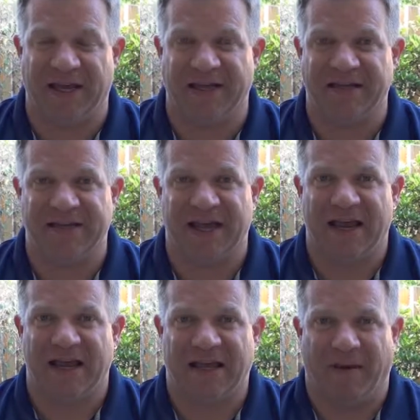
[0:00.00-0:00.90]
is
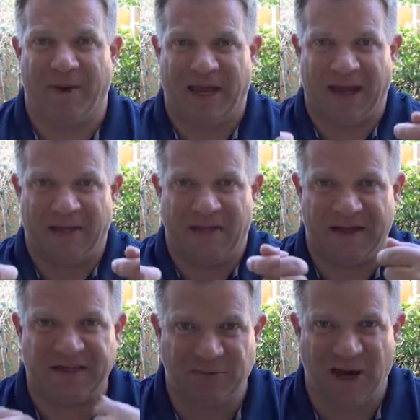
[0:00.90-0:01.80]
coming
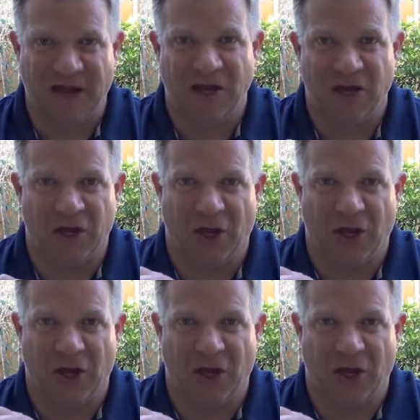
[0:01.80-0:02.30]
this way,